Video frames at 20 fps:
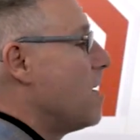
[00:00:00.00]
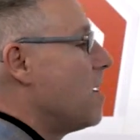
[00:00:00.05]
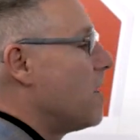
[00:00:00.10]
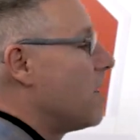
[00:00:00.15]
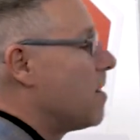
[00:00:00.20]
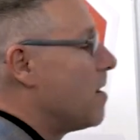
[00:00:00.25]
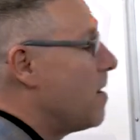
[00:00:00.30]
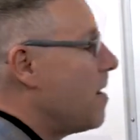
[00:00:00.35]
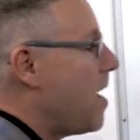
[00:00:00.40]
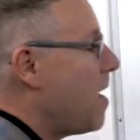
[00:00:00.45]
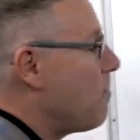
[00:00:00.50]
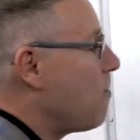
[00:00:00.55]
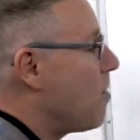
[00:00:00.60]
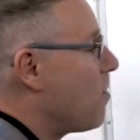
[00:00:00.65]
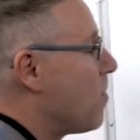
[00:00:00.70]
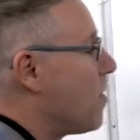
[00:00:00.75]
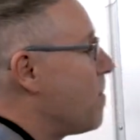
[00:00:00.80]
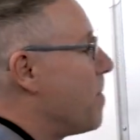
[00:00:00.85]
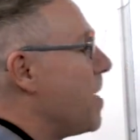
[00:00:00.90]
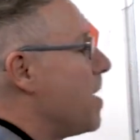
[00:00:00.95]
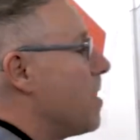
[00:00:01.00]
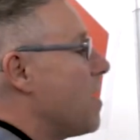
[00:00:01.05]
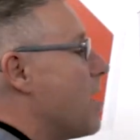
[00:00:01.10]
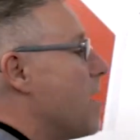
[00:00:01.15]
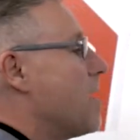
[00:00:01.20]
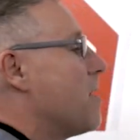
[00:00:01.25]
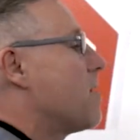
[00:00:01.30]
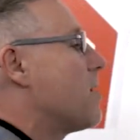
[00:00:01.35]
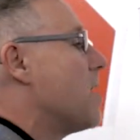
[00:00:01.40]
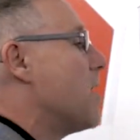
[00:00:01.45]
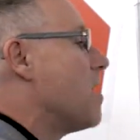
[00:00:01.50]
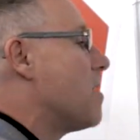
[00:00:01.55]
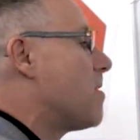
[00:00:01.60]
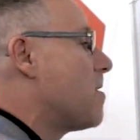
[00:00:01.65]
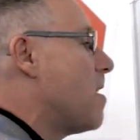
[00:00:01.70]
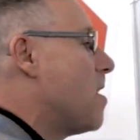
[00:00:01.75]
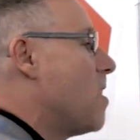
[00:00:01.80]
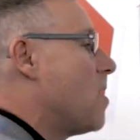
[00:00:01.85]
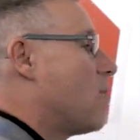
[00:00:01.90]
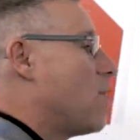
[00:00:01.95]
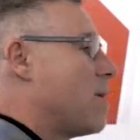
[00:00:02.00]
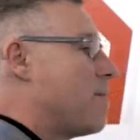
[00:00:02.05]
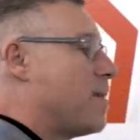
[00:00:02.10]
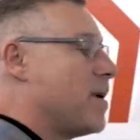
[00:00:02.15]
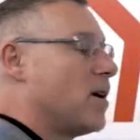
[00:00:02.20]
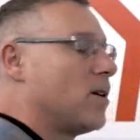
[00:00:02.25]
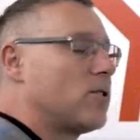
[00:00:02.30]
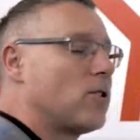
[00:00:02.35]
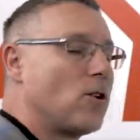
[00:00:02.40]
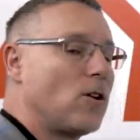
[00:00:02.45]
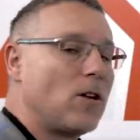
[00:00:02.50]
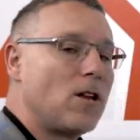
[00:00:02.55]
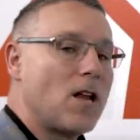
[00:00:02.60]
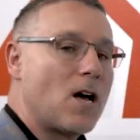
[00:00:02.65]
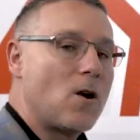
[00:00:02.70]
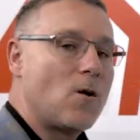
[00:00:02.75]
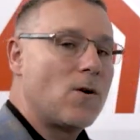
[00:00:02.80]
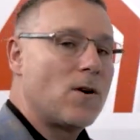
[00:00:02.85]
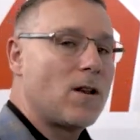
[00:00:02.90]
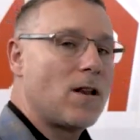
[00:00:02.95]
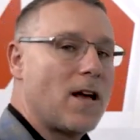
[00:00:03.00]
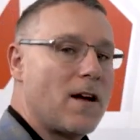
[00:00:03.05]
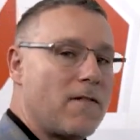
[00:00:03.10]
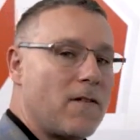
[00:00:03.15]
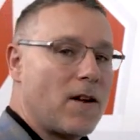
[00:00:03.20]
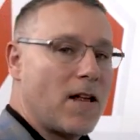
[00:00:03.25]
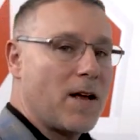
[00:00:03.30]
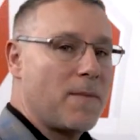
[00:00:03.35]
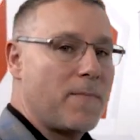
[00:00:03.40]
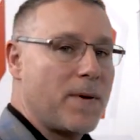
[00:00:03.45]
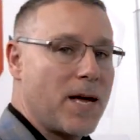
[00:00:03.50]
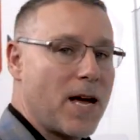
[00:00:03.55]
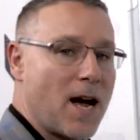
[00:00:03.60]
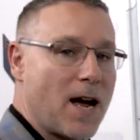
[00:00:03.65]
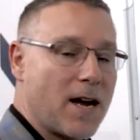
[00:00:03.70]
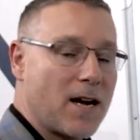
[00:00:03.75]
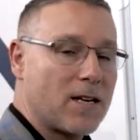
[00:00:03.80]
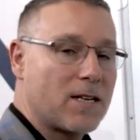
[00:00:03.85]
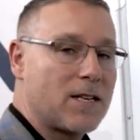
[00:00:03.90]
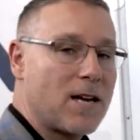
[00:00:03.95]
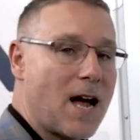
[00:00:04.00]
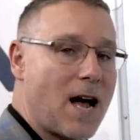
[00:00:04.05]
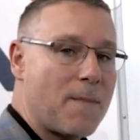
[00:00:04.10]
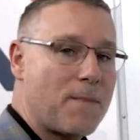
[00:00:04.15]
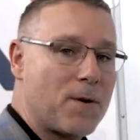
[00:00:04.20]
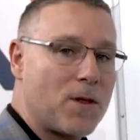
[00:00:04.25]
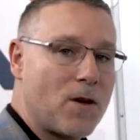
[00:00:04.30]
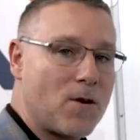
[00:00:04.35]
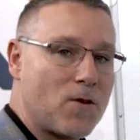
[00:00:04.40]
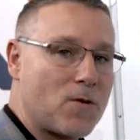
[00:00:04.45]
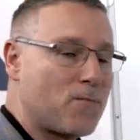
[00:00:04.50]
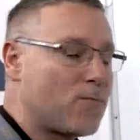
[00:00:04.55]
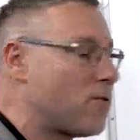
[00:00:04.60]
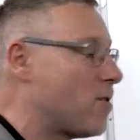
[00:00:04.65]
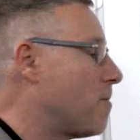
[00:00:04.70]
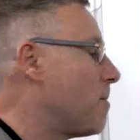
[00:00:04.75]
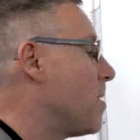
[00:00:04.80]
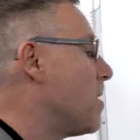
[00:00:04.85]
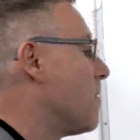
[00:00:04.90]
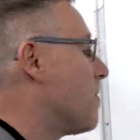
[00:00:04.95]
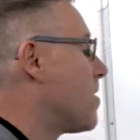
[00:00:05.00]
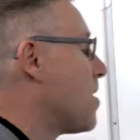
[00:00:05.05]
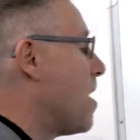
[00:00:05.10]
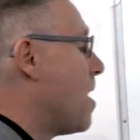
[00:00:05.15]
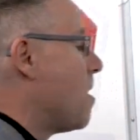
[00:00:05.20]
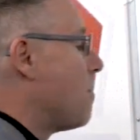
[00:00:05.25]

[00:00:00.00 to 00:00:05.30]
And then what would be nice is we build a lower level API on top of those primitives,